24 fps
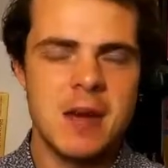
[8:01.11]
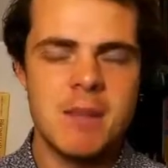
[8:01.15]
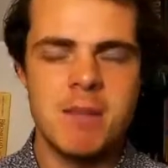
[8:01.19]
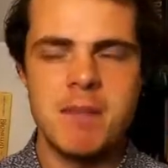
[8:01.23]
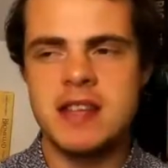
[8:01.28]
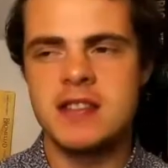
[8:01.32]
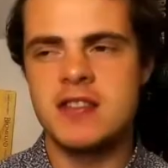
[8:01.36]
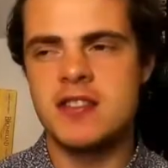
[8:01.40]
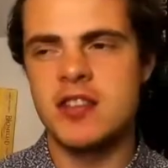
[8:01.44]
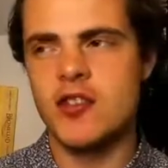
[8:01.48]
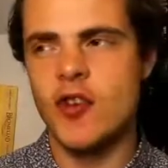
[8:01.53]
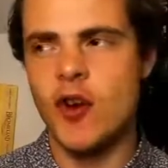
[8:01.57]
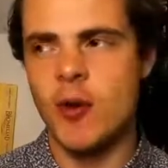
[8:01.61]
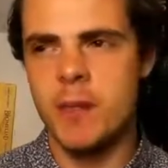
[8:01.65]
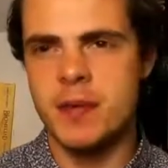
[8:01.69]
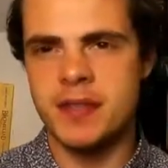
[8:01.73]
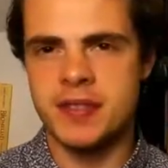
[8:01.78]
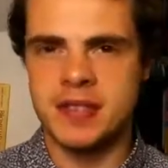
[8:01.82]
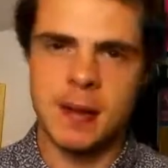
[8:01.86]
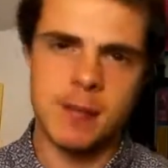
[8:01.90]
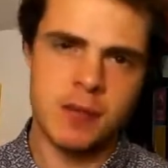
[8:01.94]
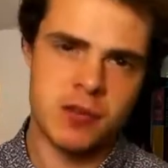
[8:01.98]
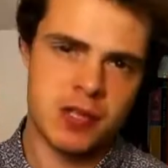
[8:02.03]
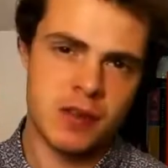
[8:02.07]
means that your
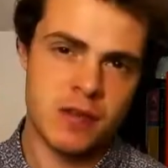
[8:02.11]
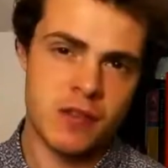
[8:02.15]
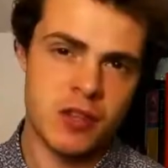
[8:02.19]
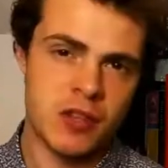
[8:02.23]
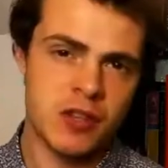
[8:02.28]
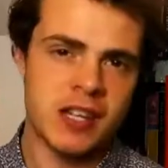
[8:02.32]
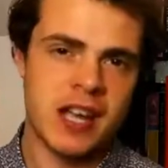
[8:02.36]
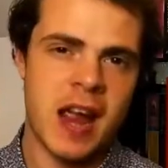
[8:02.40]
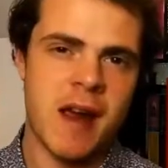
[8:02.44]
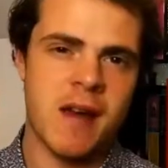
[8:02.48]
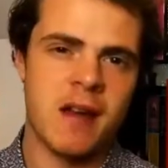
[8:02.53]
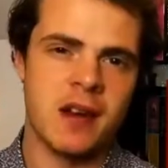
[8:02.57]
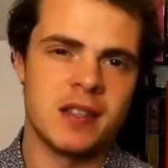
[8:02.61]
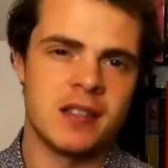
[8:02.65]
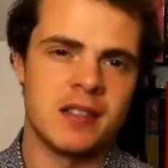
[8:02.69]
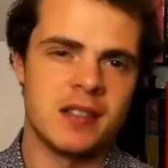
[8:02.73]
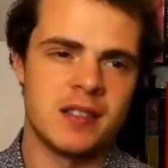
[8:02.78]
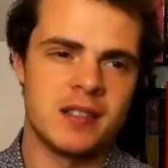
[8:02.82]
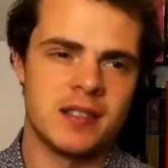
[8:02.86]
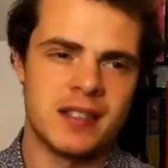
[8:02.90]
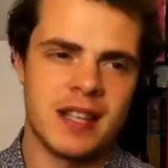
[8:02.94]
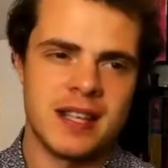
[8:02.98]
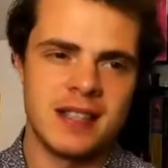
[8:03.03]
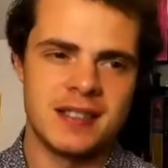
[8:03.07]
perception of the other
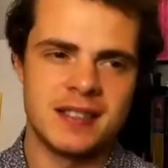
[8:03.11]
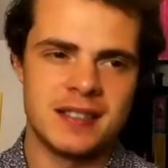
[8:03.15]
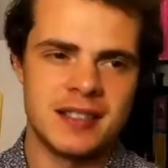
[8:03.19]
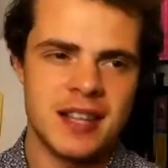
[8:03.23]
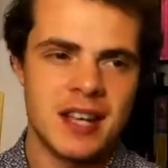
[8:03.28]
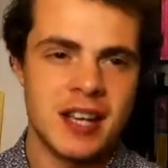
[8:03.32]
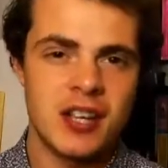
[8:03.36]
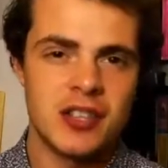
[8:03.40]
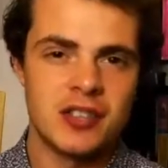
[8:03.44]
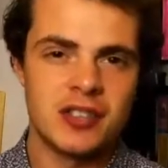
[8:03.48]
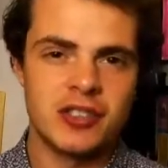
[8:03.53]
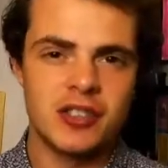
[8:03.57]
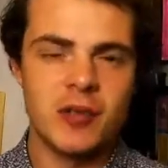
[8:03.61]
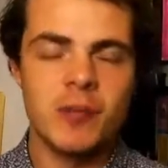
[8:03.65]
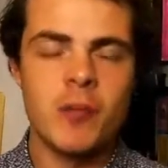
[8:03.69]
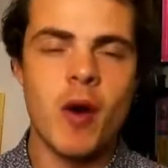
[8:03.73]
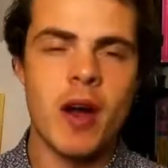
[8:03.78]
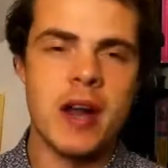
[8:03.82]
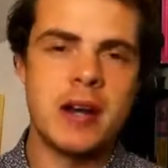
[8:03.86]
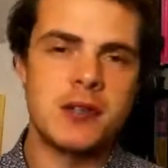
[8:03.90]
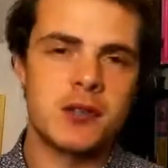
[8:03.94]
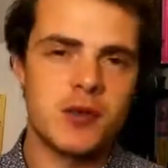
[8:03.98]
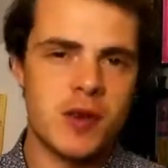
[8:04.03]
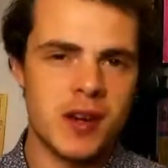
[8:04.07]
characters is
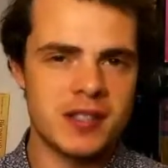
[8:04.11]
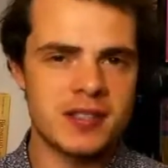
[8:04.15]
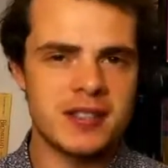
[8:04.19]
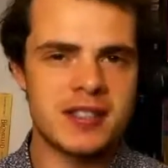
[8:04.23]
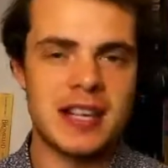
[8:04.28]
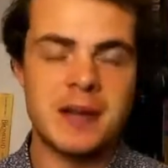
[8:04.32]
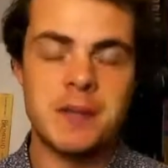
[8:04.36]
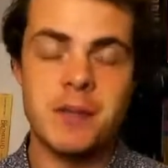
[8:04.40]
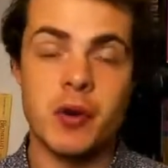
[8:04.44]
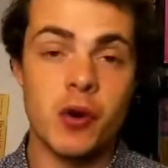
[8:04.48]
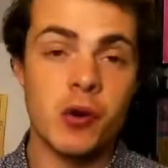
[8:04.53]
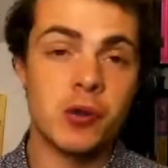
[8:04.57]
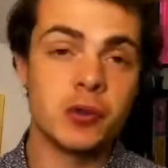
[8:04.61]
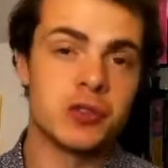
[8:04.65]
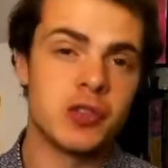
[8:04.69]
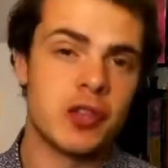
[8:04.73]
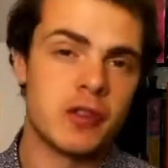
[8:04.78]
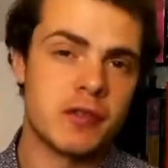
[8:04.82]
somewhat interesting but also